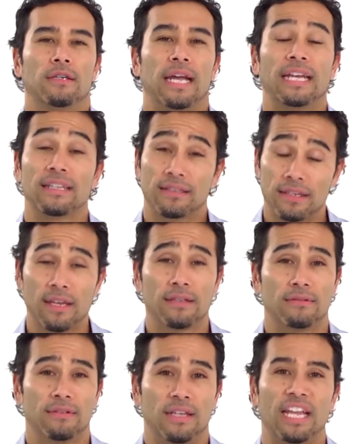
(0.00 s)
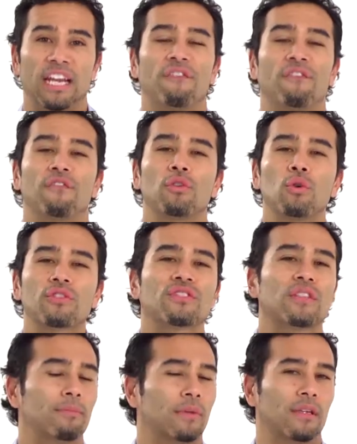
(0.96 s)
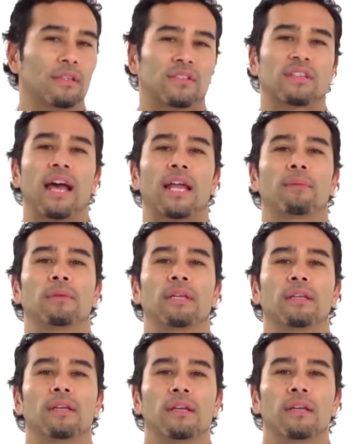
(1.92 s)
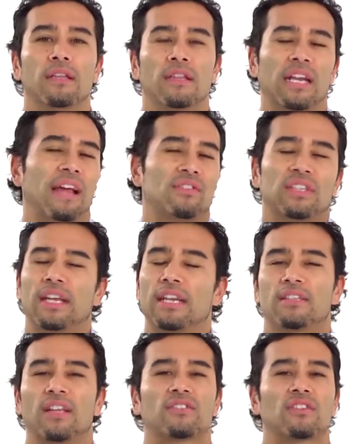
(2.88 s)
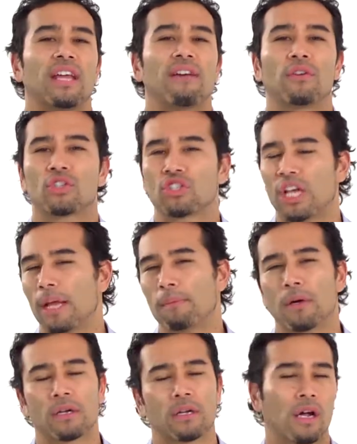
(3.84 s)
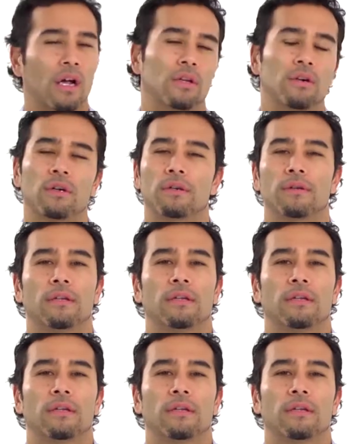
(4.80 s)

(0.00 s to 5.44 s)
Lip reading: And it did. And it fueled something inside of me that I've said it doesn't have a shape, a color.